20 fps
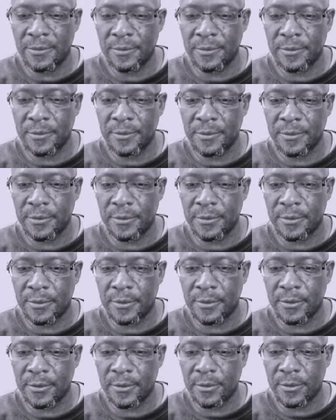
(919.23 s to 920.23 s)

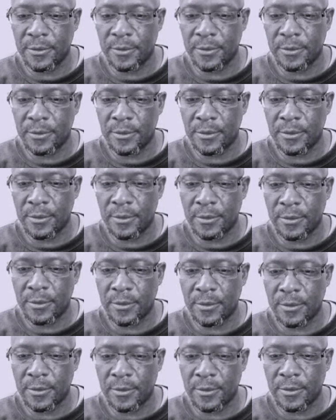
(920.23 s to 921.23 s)

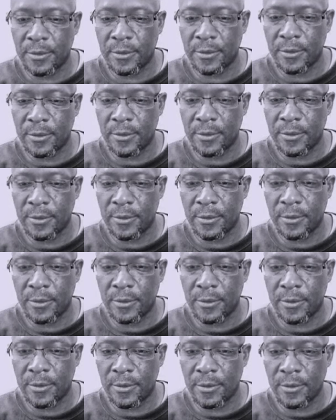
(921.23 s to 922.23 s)

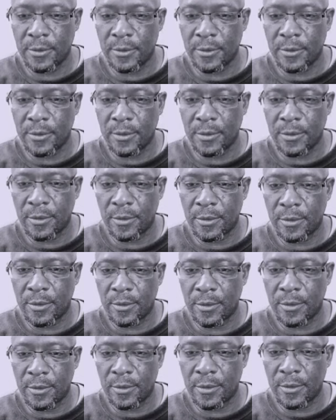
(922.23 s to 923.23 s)
No one is speaking in this clip.